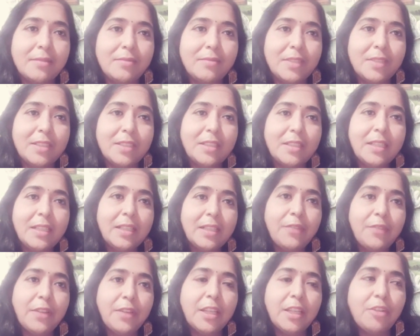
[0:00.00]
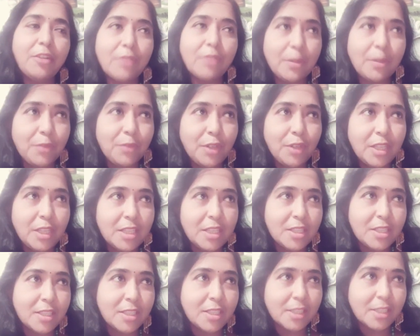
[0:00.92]
With that effective
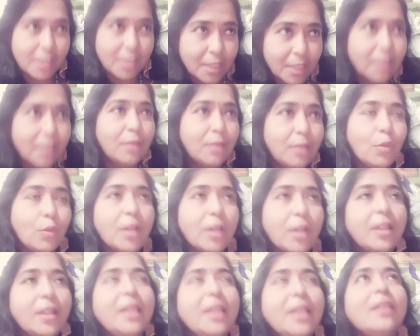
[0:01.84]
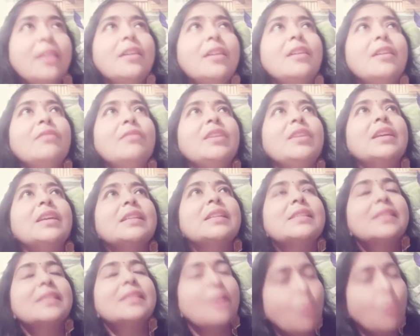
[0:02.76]
communication skill only, we can
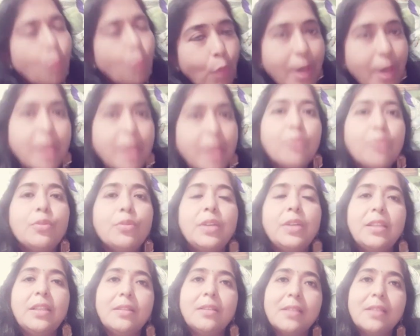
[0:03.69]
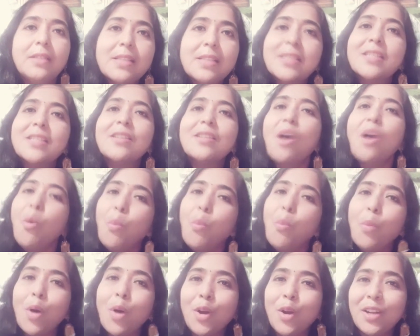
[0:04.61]
survive in this
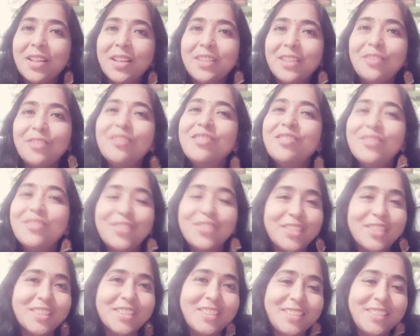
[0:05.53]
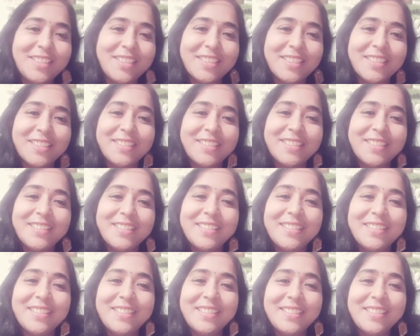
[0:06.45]
modern world.
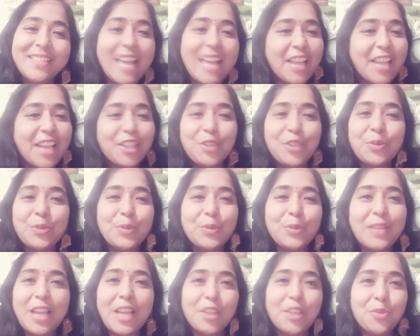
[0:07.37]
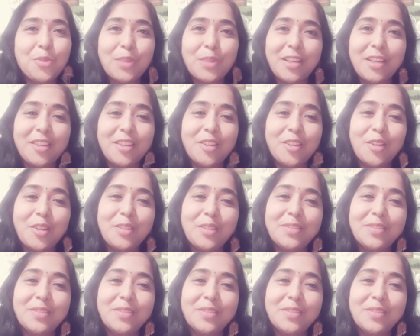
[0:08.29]
Thank you. Thank you, one and all.